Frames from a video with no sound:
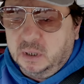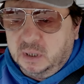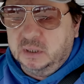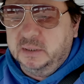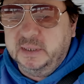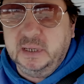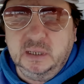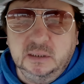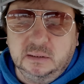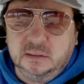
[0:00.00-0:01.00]
and
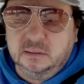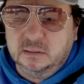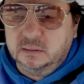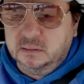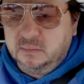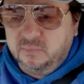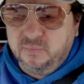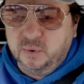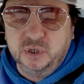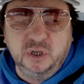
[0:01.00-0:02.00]
then
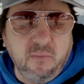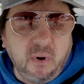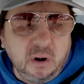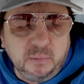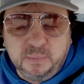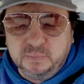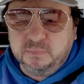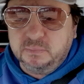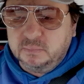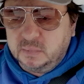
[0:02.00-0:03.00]
for D-warp
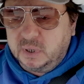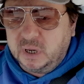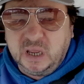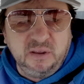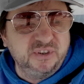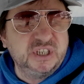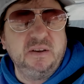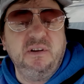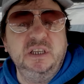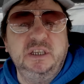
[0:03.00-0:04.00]
I have
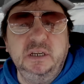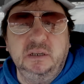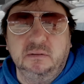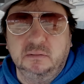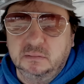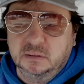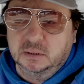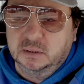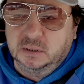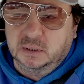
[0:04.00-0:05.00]
17.
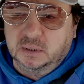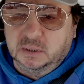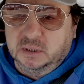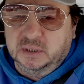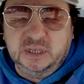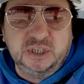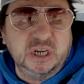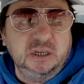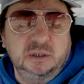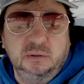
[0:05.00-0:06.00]
They
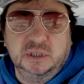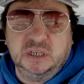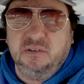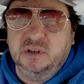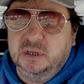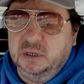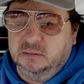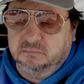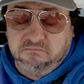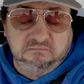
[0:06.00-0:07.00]
changed to 17,